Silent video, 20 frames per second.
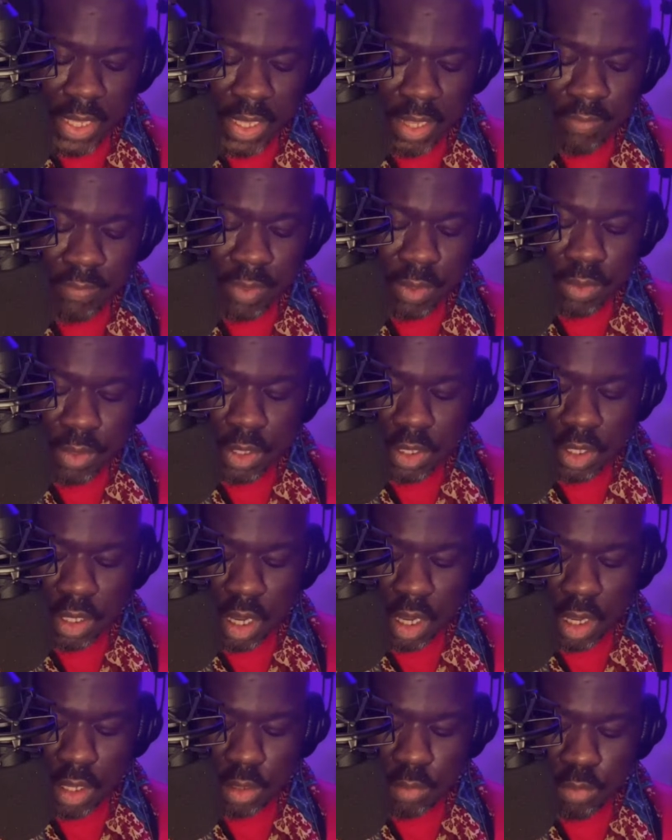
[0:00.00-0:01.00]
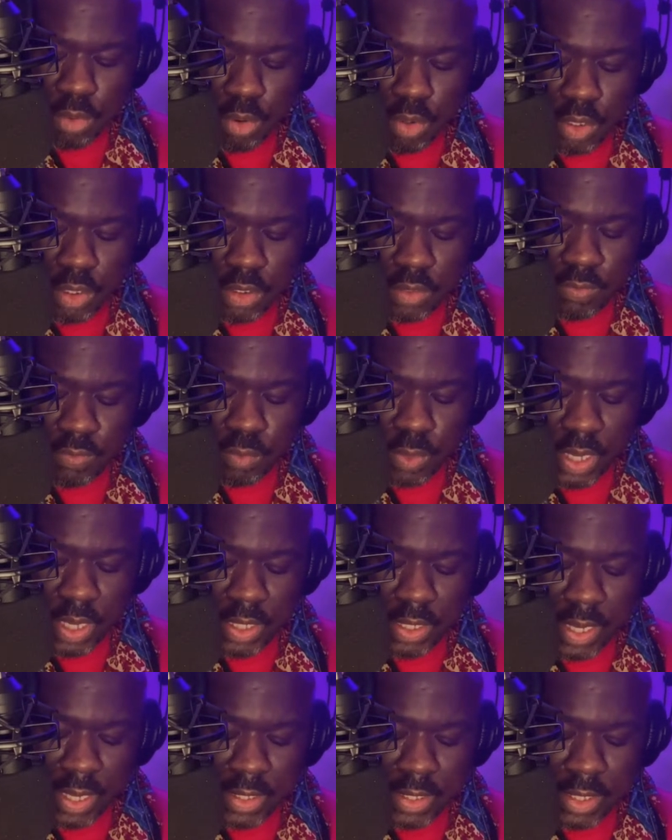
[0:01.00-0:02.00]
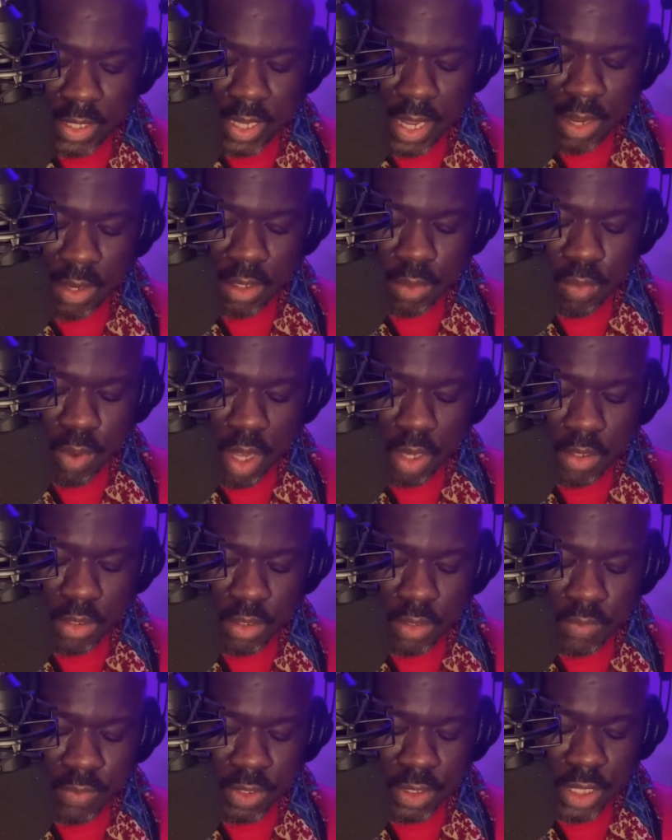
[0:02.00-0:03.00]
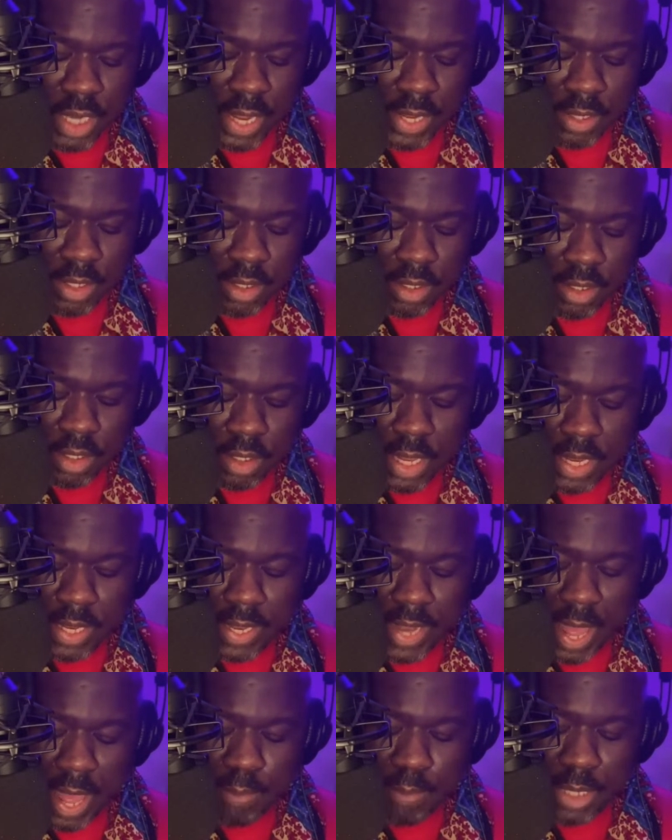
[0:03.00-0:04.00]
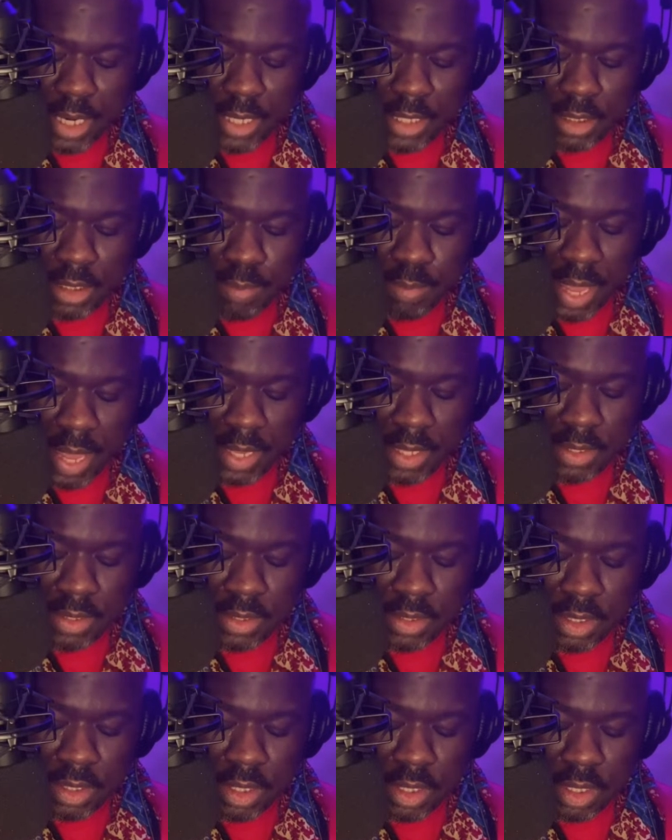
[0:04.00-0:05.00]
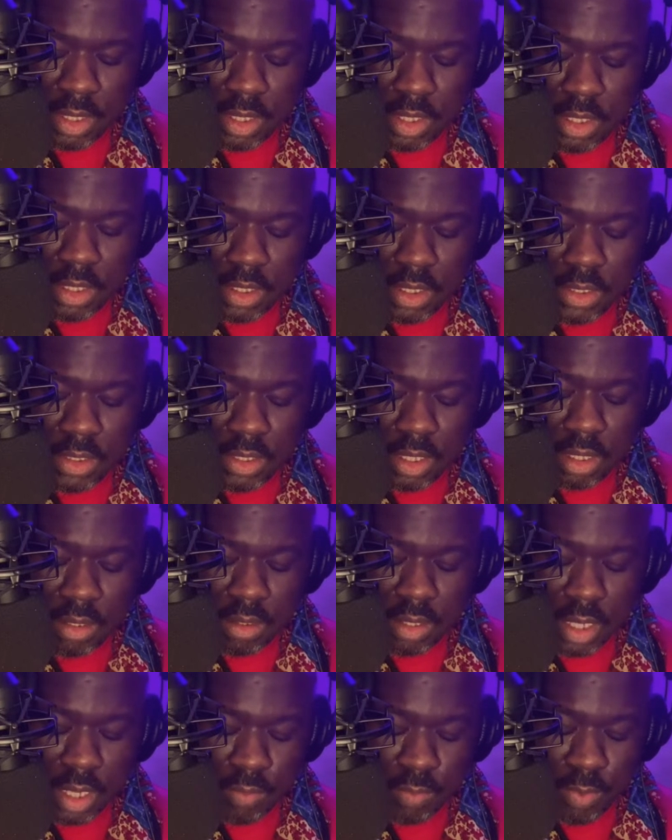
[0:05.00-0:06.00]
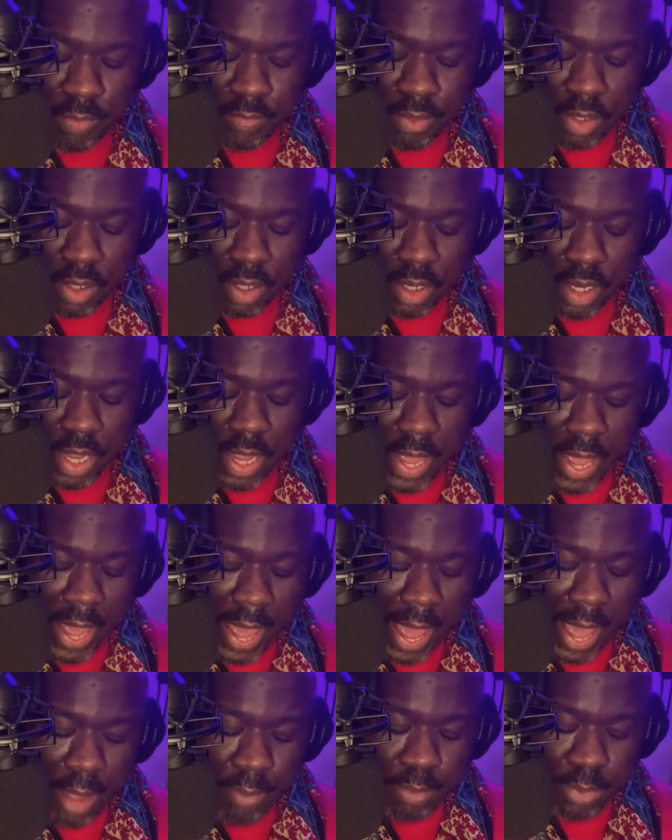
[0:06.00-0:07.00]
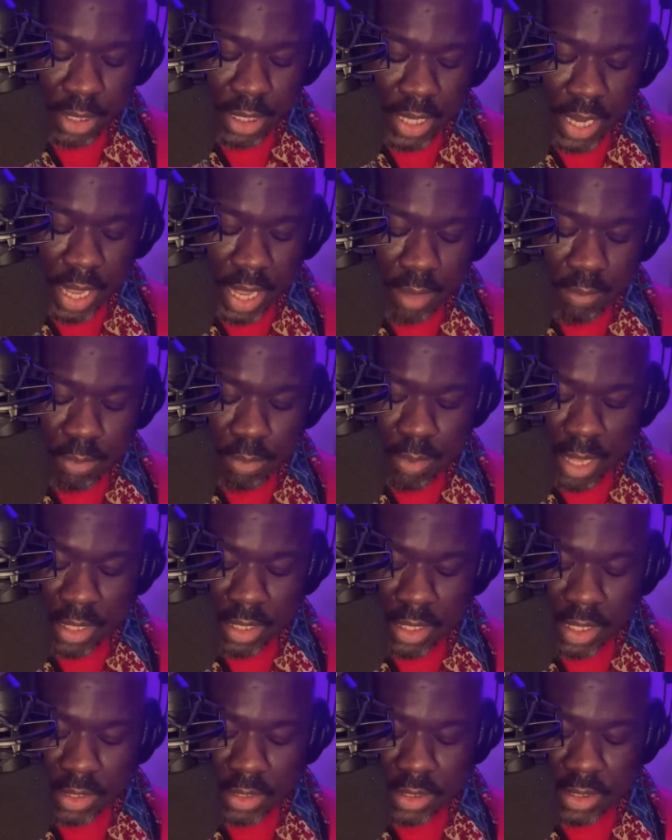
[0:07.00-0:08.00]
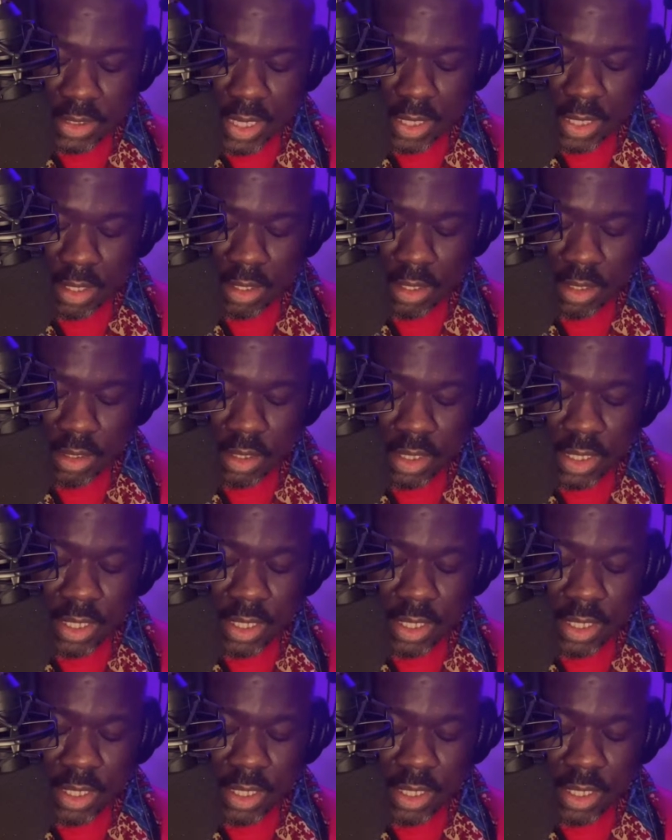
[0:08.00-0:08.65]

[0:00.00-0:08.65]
They floated along the borders of wing like the cloudy waters of the Shikil that lapped at its banks, the skulking river, aptly named by Dutch settlers